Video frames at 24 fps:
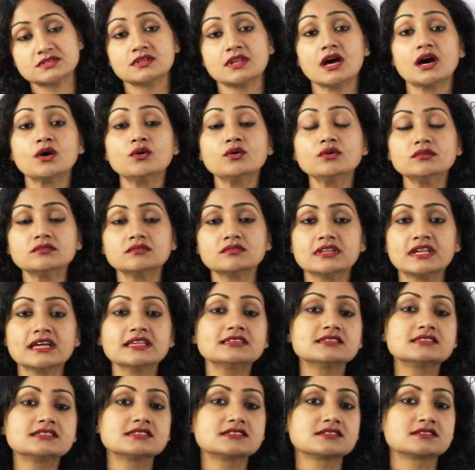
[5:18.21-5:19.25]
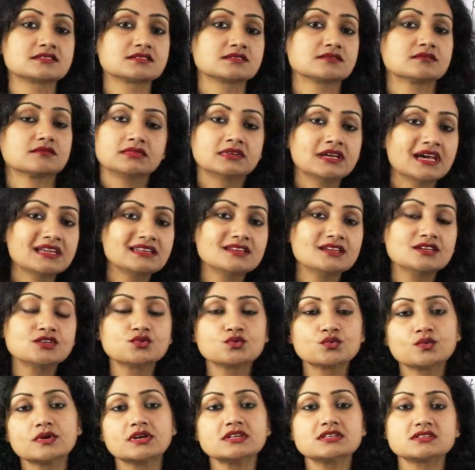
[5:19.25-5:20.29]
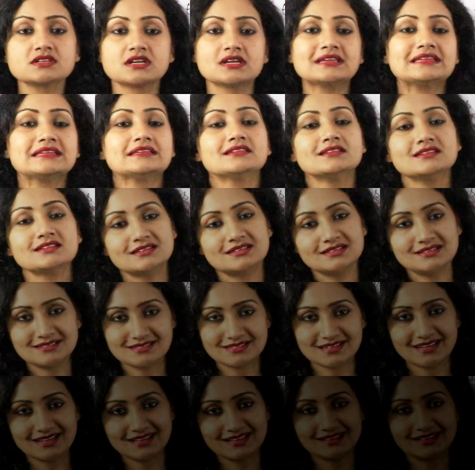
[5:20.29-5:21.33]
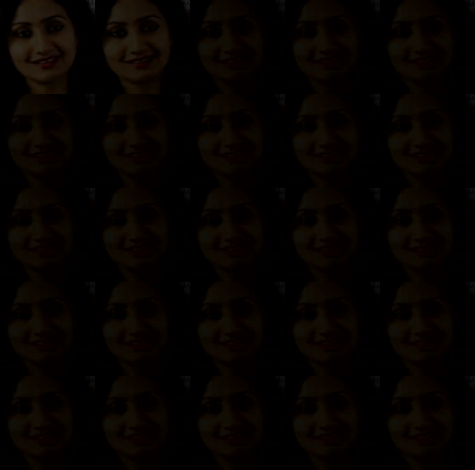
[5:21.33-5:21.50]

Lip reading: Now let's get into it in detail.